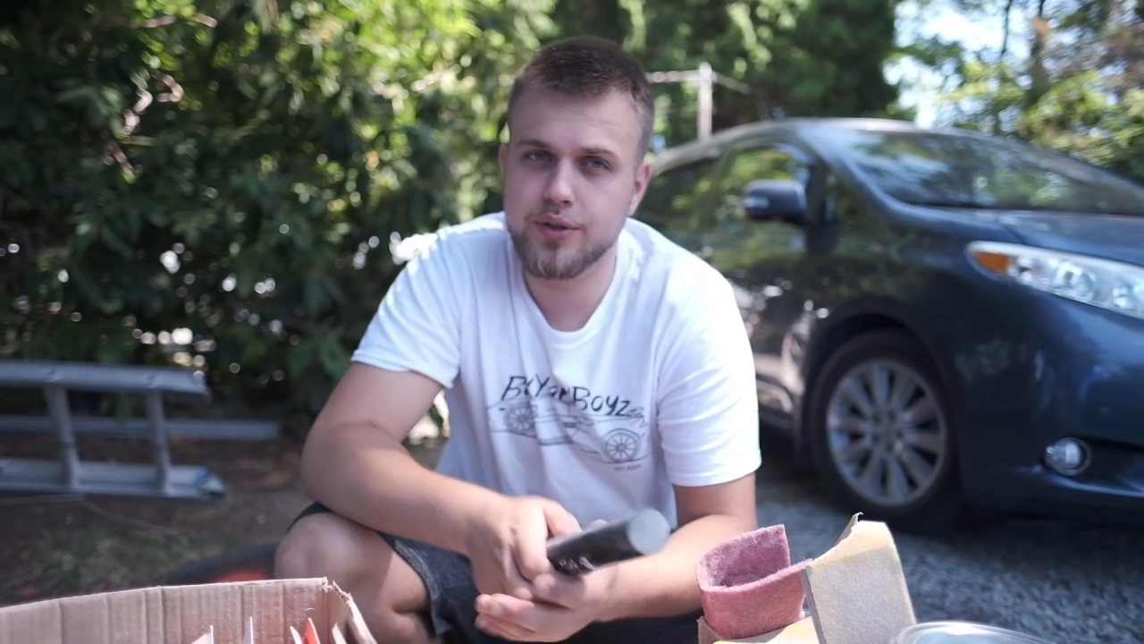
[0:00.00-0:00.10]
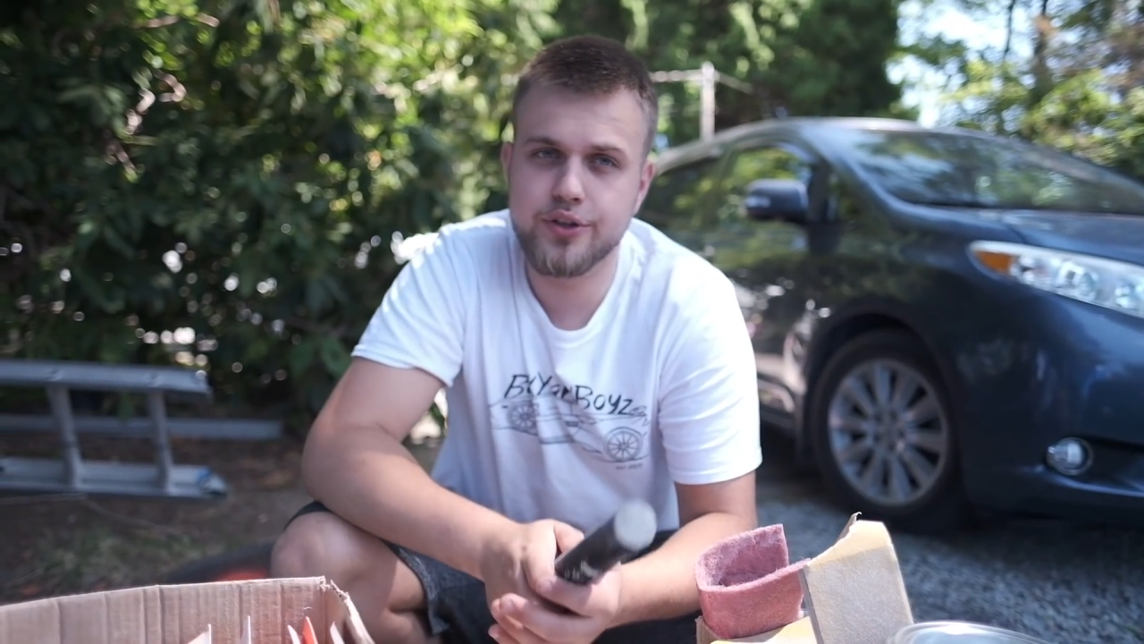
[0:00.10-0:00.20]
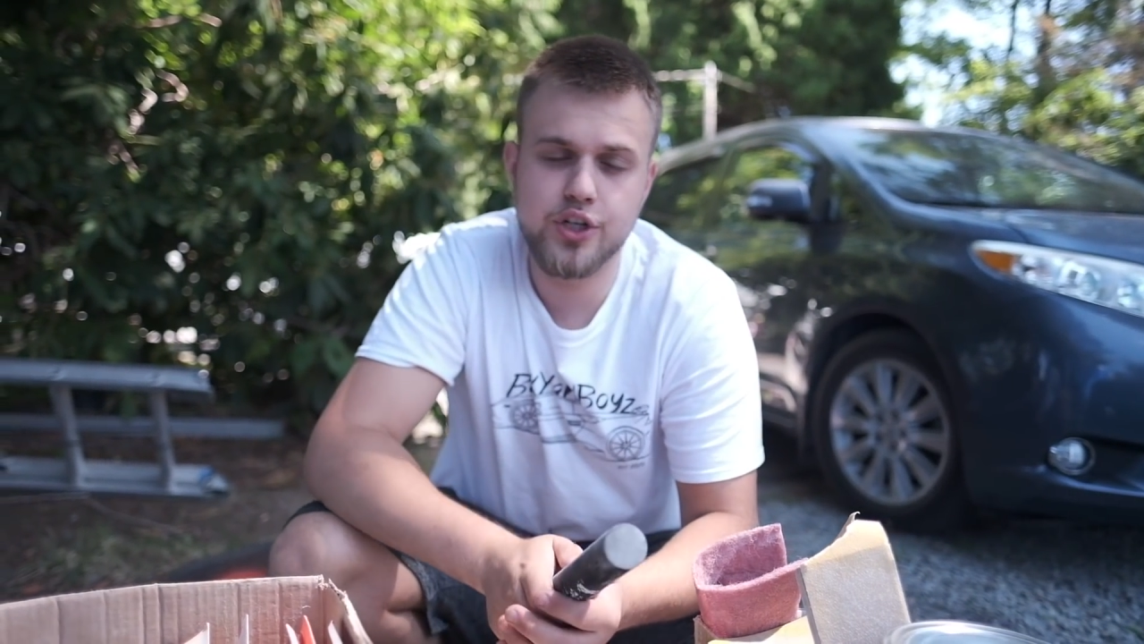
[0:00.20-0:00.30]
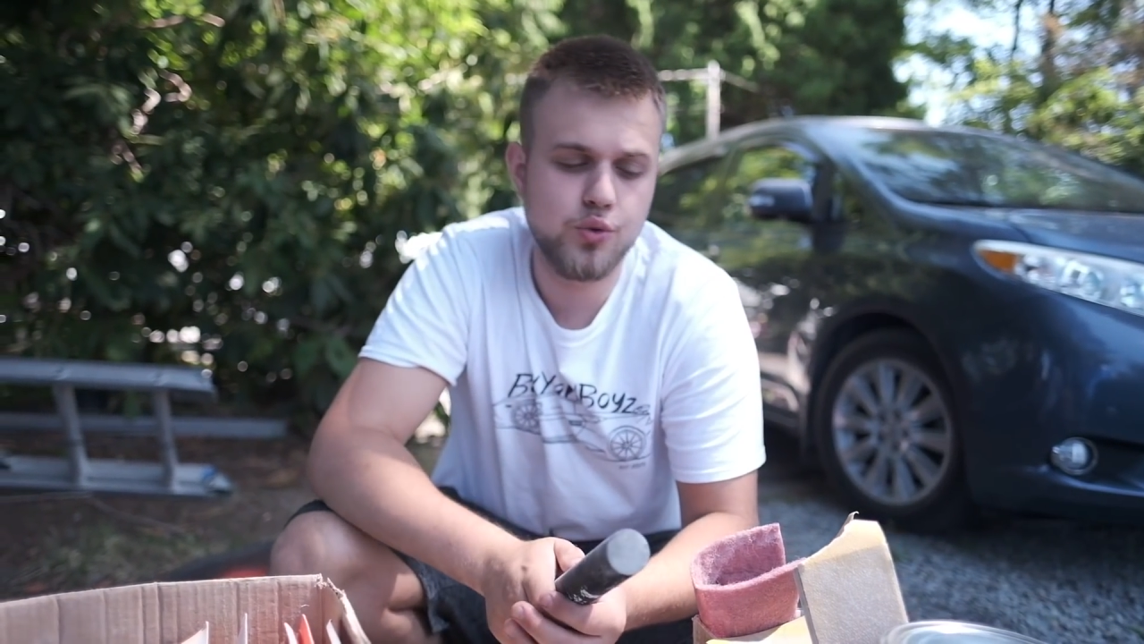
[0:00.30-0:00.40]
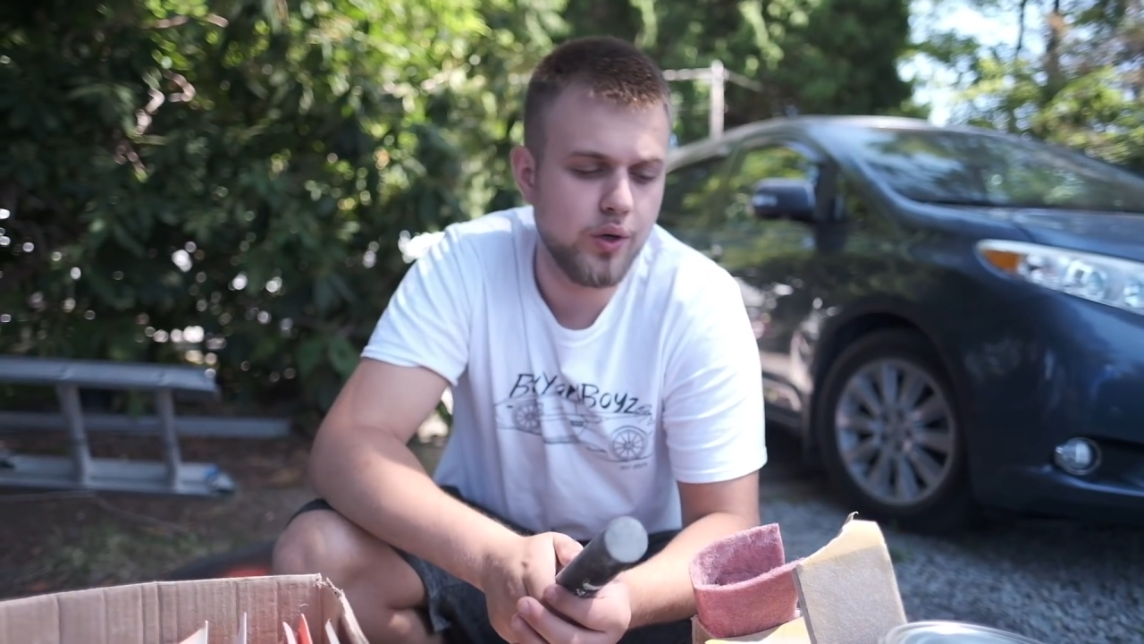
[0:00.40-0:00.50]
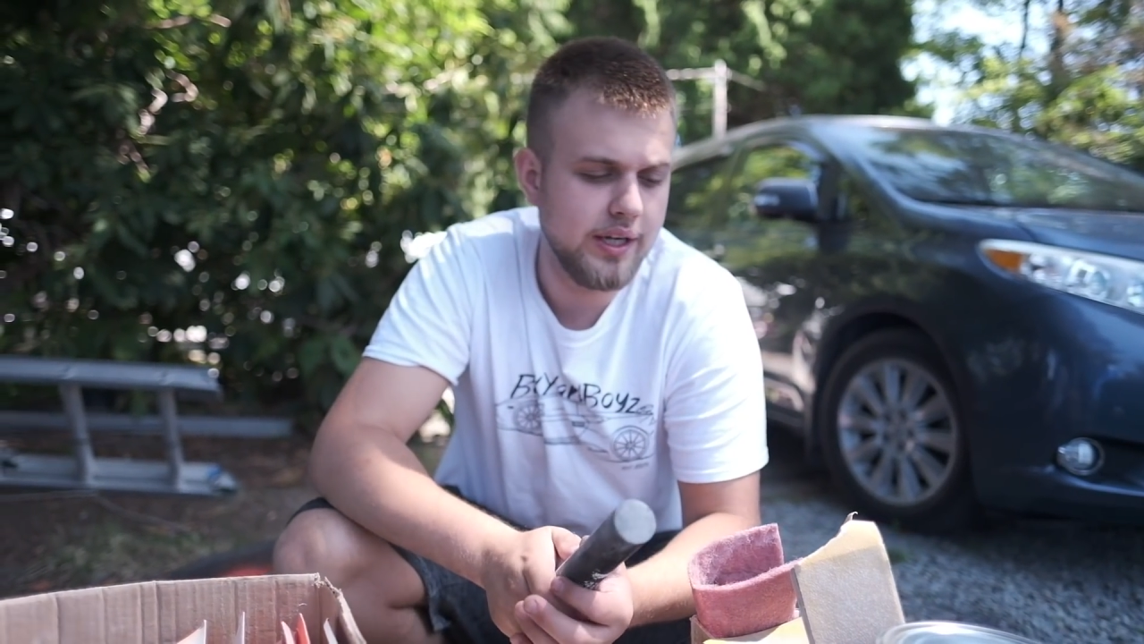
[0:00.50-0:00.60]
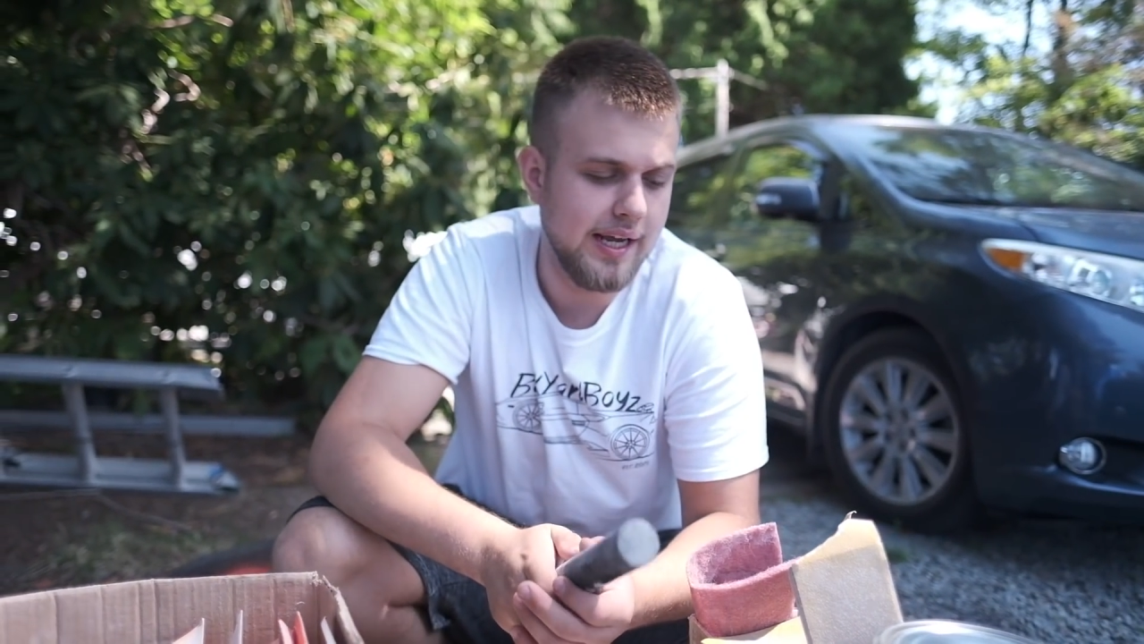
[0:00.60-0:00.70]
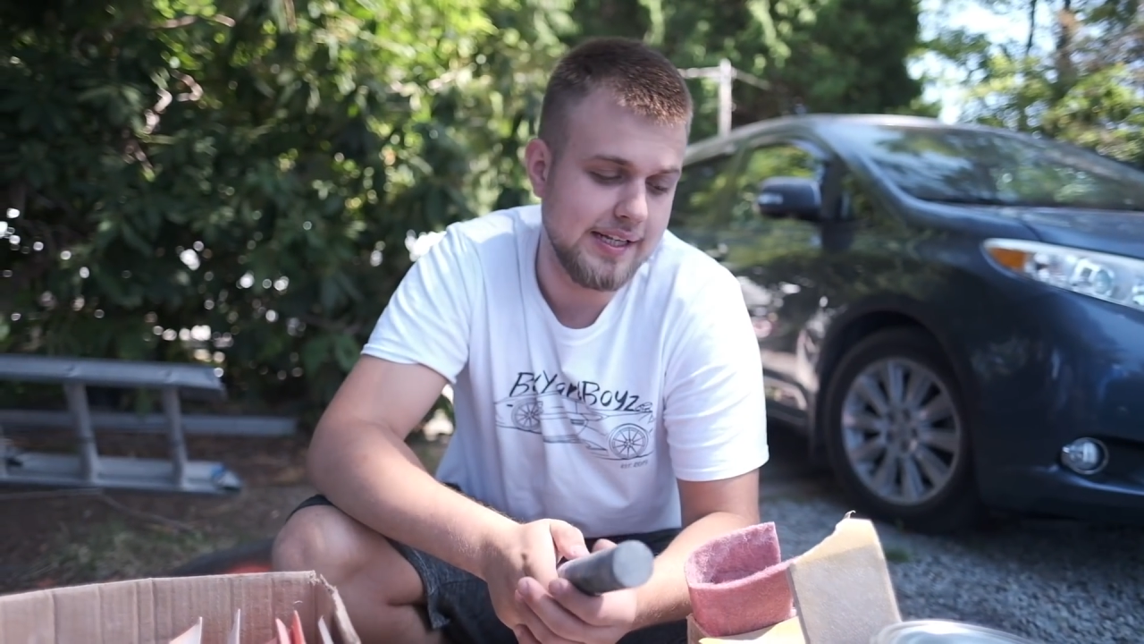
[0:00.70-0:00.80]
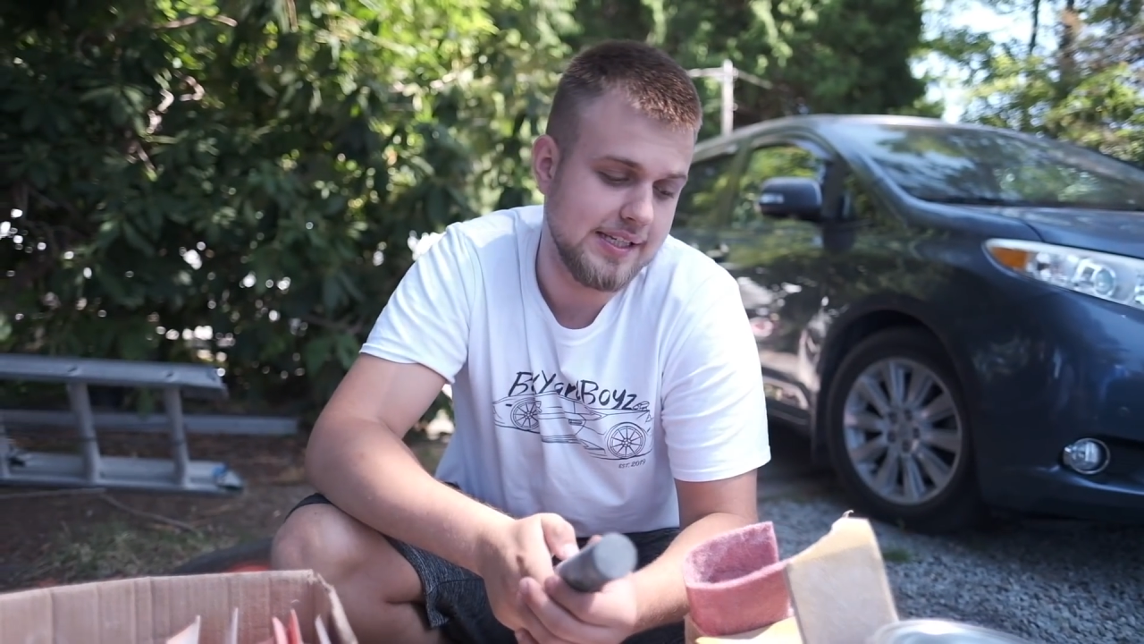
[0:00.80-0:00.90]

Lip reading: the 320 and